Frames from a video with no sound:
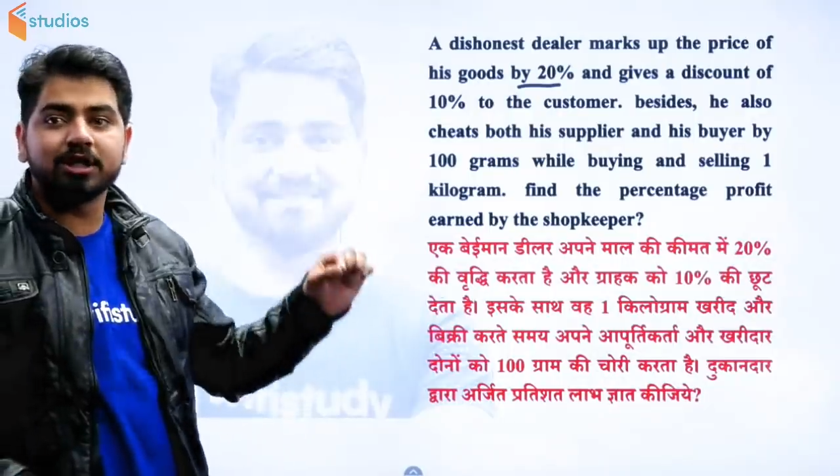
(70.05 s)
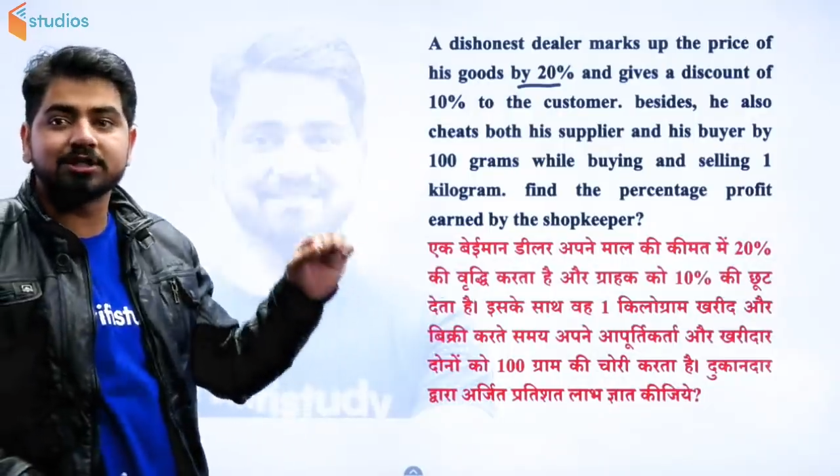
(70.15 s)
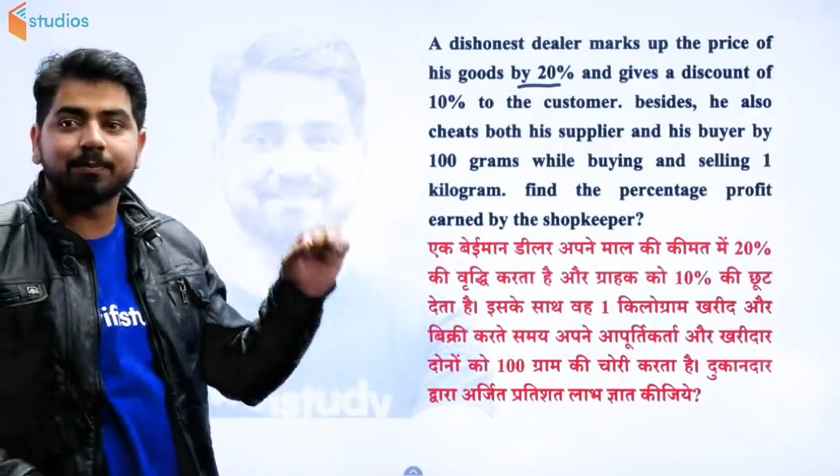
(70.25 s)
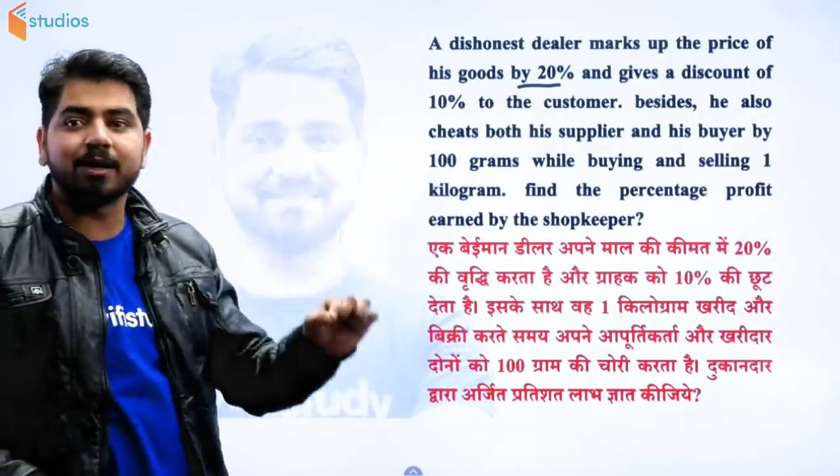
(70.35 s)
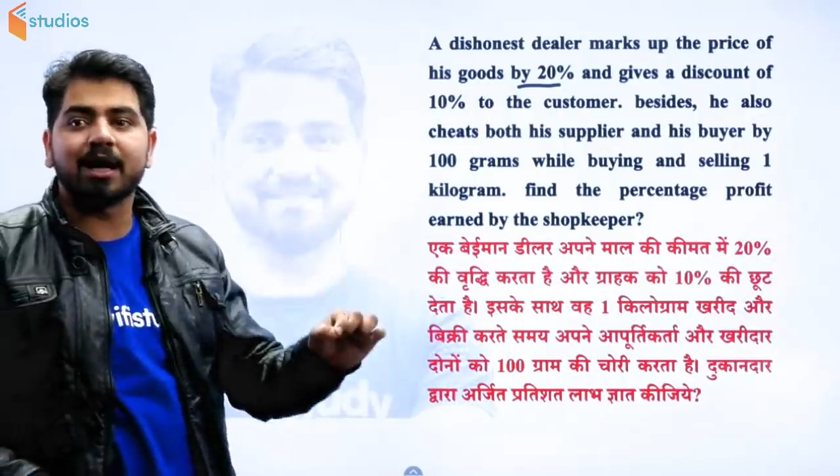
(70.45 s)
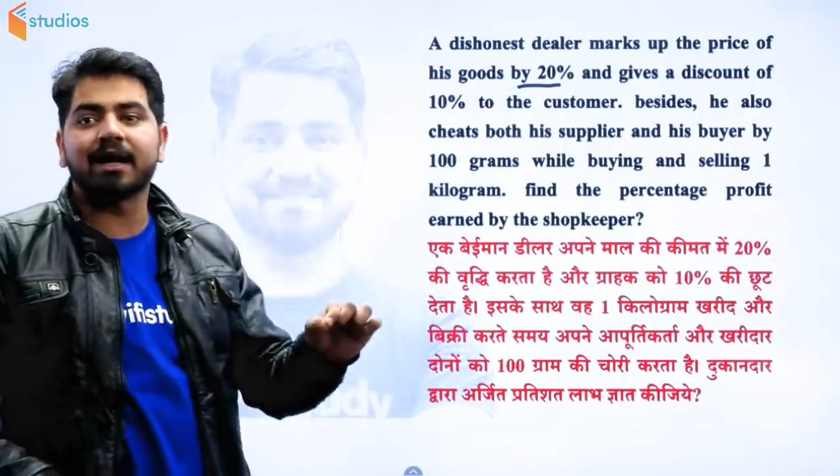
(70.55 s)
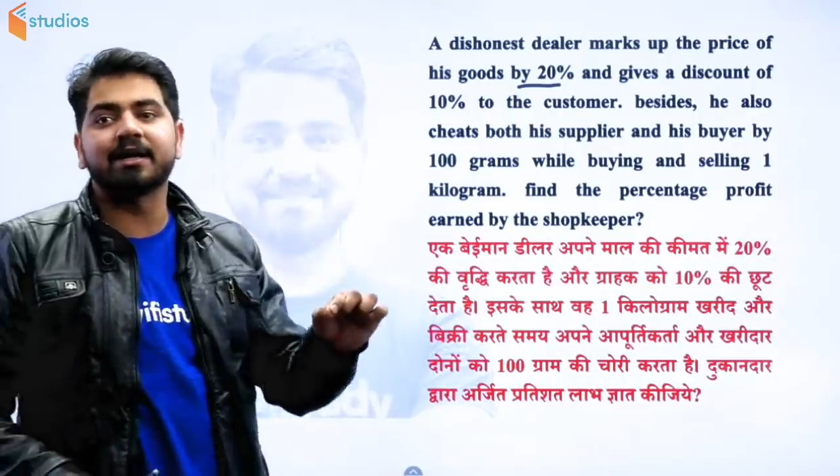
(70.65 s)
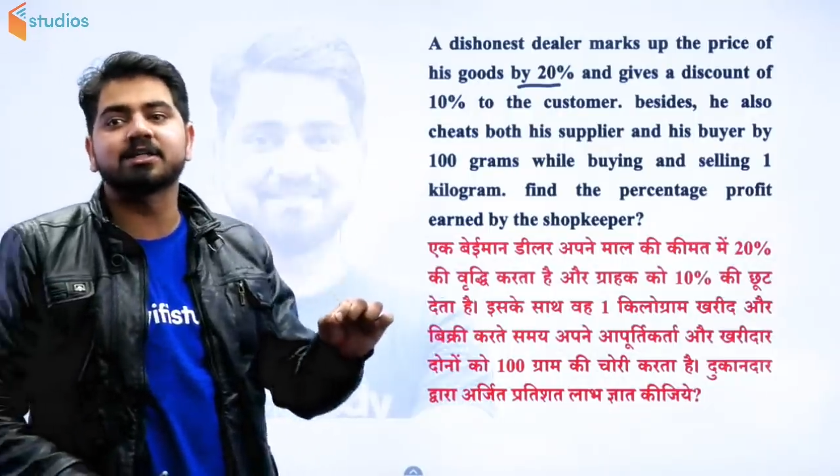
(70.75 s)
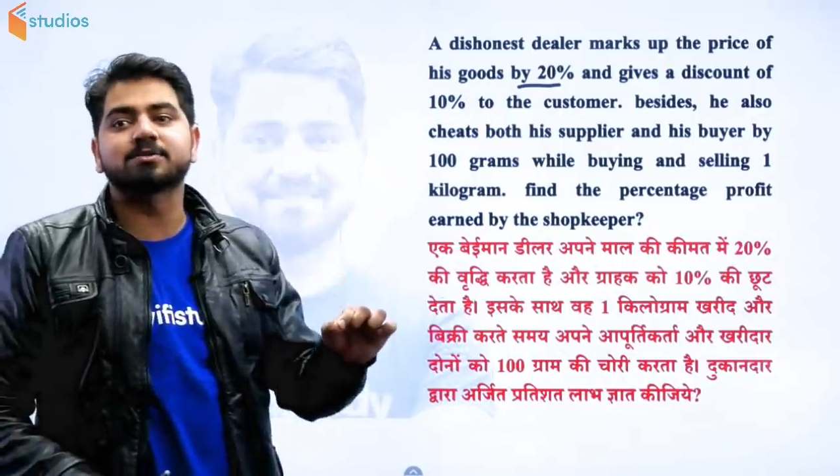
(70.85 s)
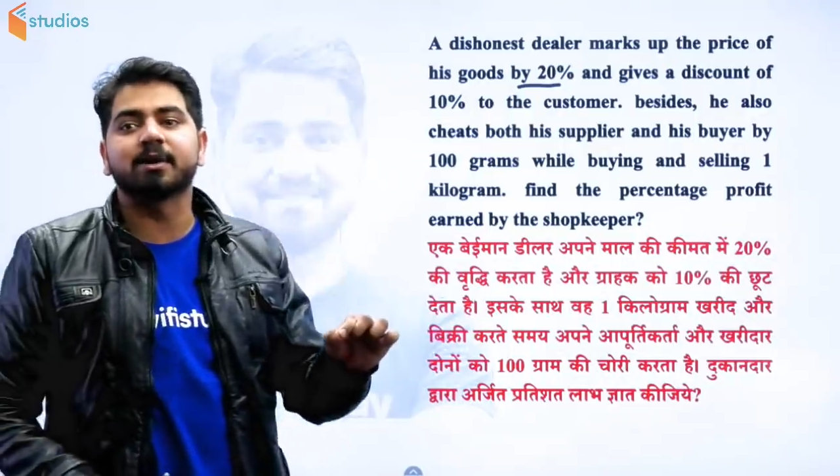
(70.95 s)
both his
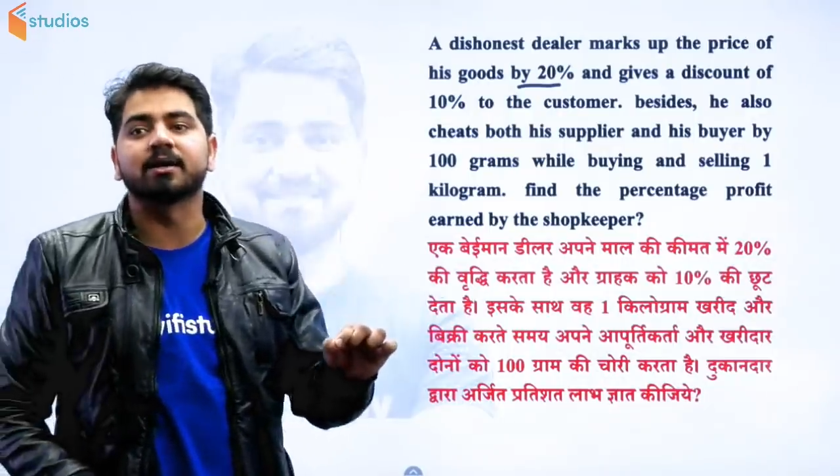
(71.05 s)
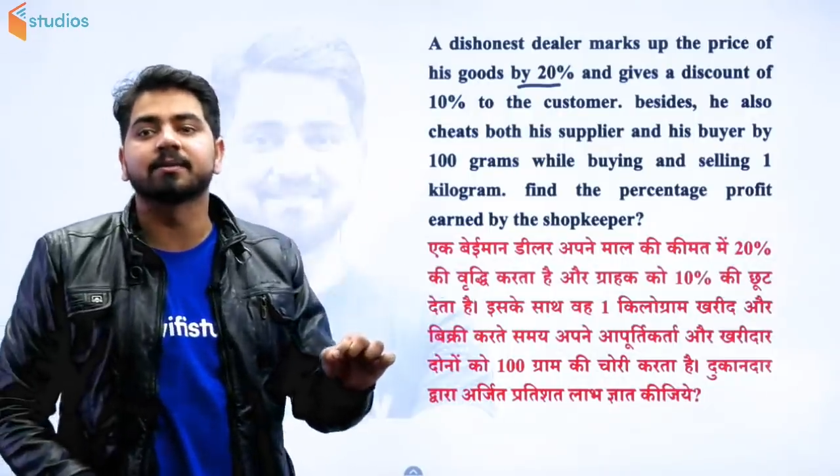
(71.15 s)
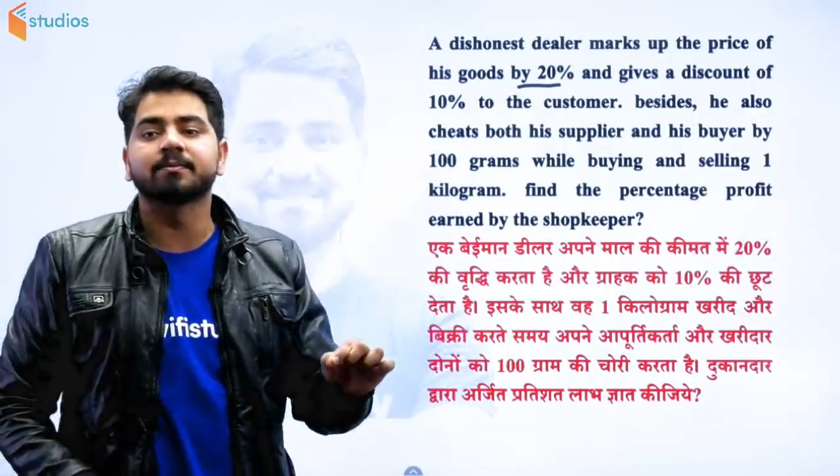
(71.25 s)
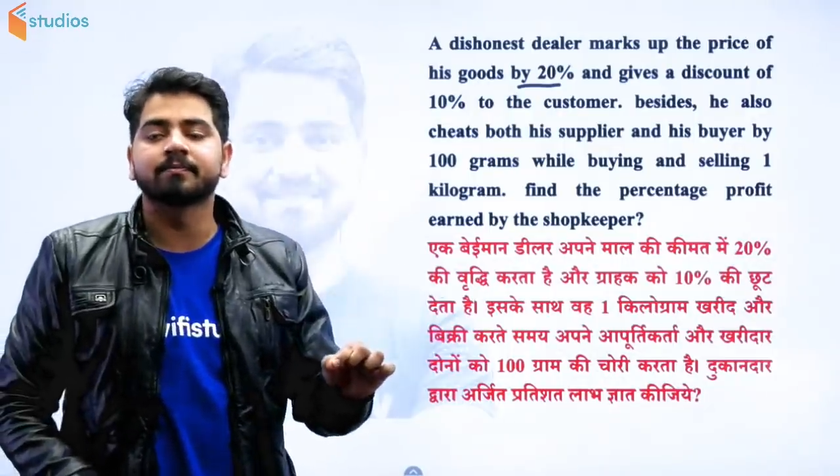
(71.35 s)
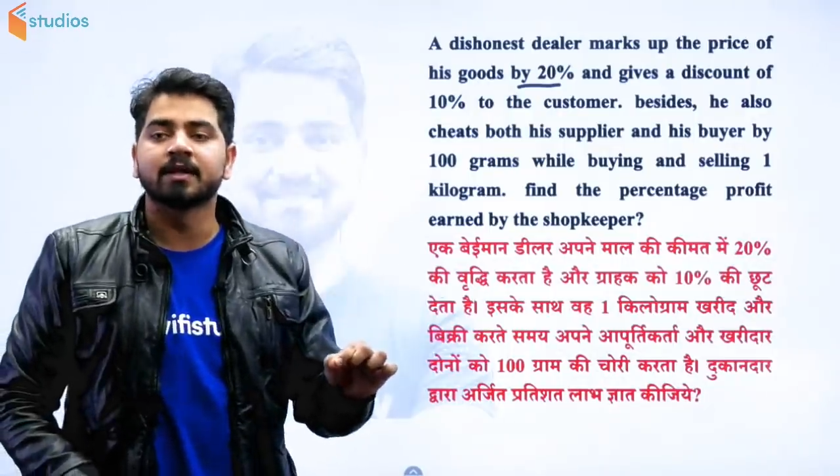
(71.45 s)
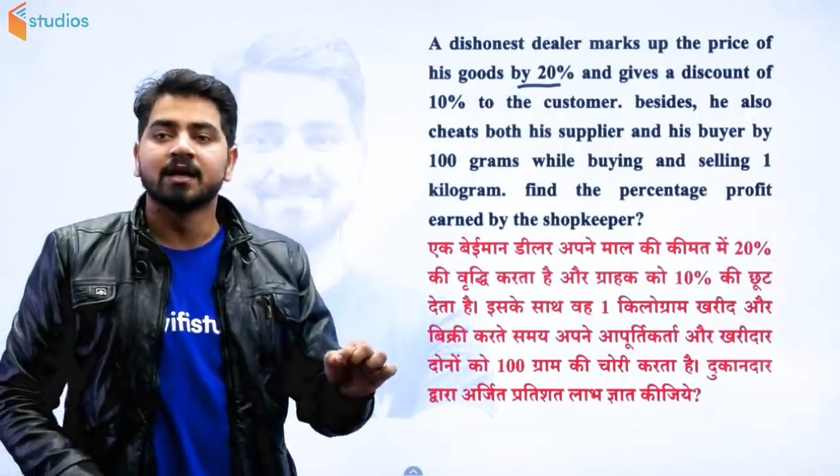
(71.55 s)
supplier and his buyer.